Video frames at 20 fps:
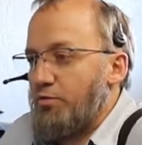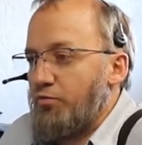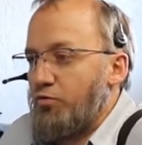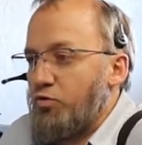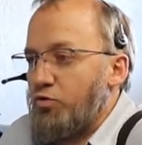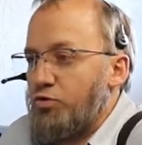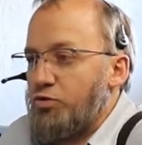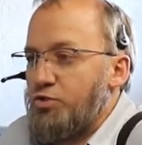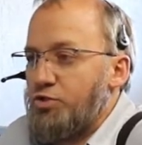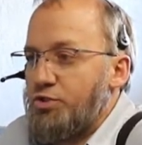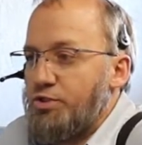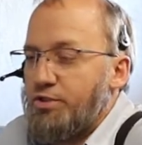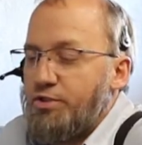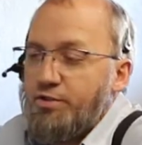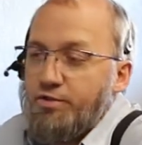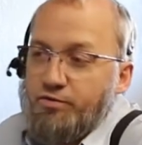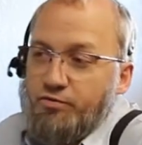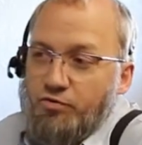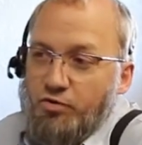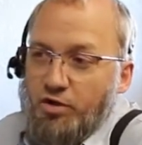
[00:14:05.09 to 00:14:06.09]
course
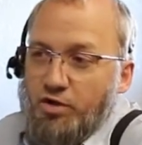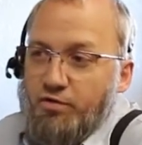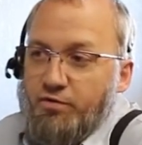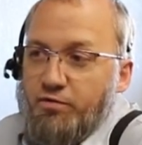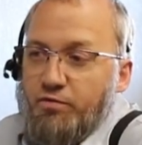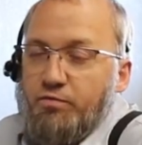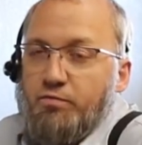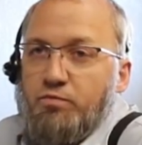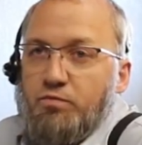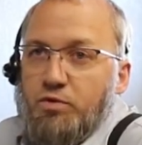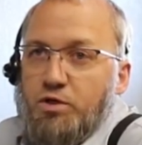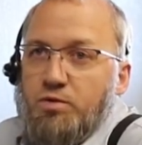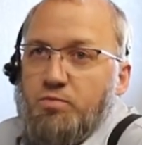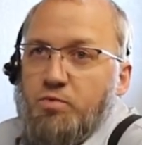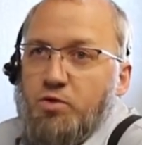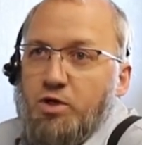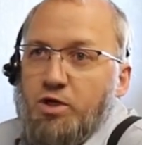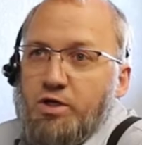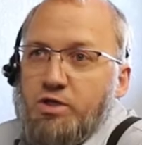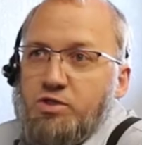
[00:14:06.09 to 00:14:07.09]
trying to
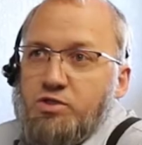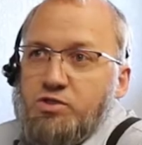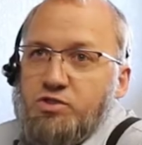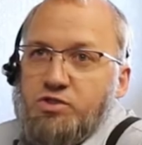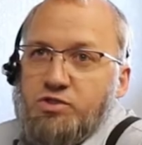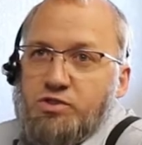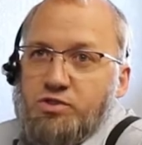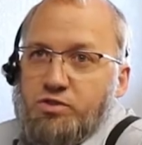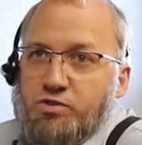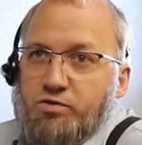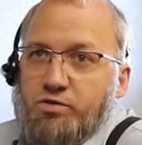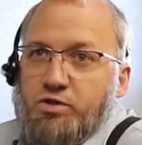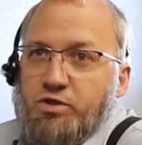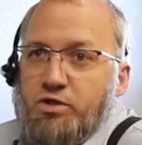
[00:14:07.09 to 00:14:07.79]
keep you guys